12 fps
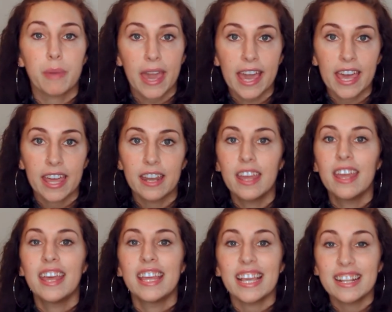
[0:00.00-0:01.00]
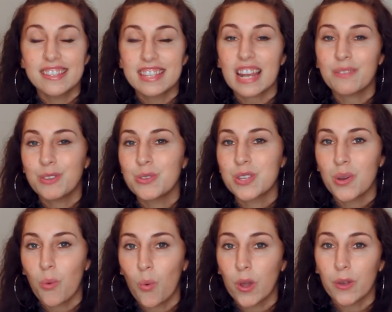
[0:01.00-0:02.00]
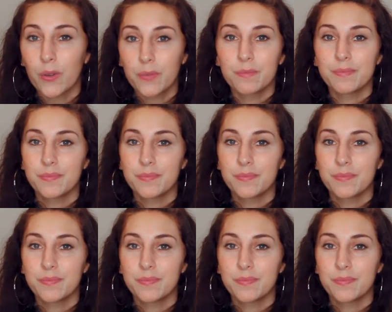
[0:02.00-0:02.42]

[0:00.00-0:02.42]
pan instead of using oil.